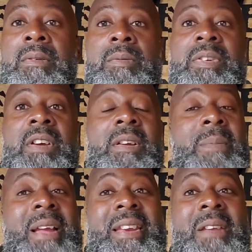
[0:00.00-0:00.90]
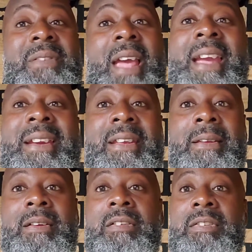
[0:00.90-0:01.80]
We talking about Devin Haney.
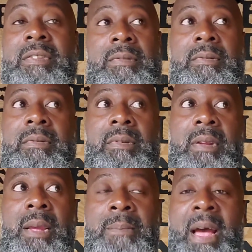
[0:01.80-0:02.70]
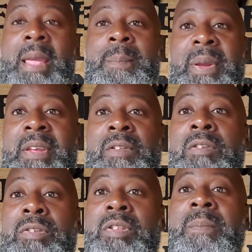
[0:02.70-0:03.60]
Because, in my opinion,
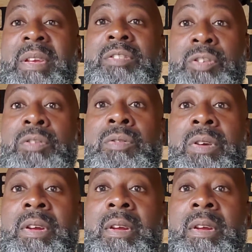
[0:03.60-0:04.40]
those are the best two